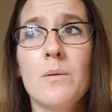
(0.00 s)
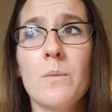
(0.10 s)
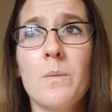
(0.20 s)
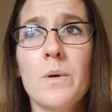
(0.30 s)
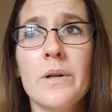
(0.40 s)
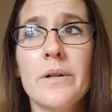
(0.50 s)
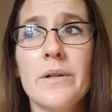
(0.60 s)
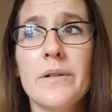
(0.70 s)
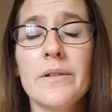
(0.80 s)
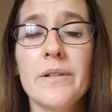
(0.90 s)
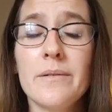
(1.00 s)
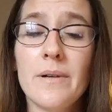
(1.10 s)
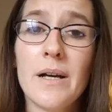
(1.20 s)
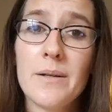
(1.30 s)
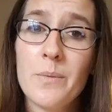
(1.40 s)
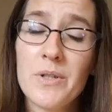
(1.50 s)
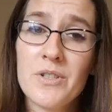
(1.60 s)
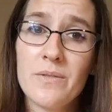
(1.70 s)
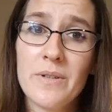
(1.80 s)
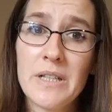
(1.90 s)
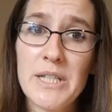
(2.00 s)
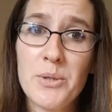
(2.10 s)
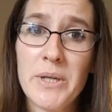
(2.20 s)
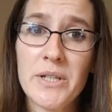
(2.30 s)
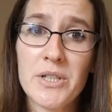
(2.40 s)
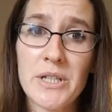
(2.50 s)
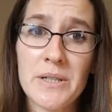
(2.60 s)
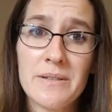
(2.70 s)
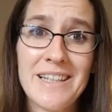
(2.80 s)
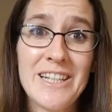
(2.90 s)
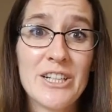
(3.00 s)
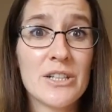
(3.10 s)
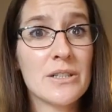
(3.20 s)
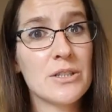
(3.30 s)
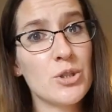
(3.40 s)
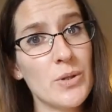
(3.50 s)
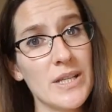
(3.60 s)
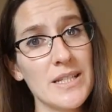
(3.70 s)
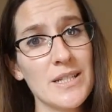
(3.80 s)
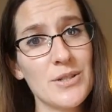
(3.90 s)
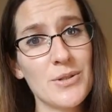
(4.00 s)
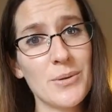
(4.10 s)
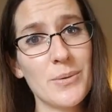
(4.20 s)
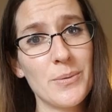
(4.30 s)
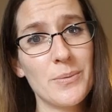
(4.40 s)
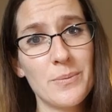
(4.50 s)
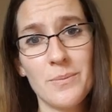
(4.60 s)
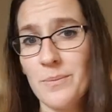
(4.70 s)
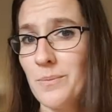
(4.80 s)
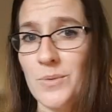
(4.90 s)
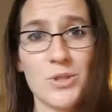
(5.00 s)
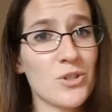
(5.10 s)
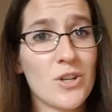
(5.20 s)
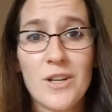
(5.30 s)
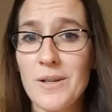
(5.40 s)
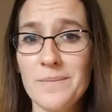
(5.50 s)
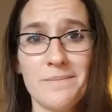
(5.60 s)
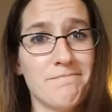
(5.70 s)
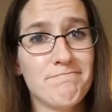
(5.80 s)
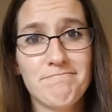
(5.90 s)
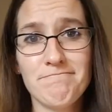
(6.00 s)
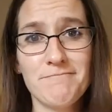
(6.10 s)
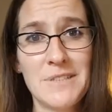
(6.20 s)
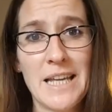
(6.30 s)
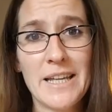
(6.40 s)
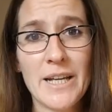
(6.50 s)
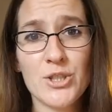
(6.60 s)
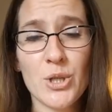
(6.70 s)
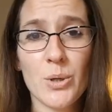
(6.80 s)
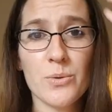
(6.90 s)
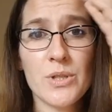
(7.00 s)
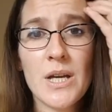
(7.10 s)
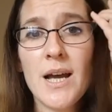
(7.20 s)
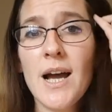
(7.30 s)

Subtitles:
We're still fairly new here to this, so we're just gonna take it as it goes.